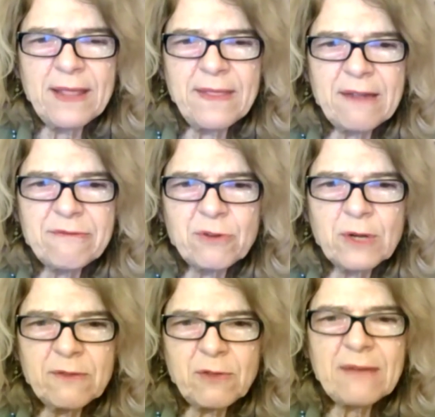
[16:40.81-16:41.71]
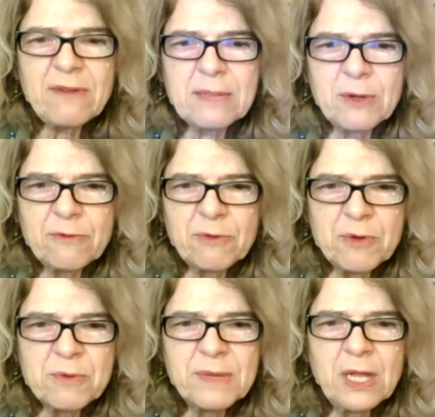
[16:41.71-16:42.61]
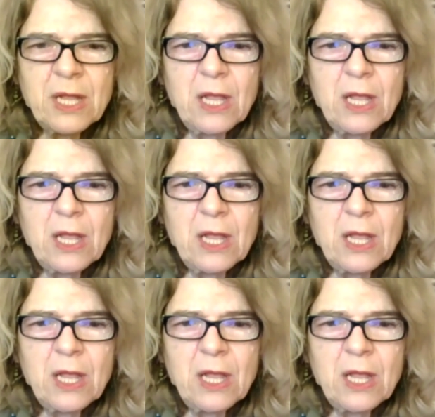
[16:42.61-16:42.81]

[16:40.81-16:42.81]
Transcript: And therefore, if you have a little bit of room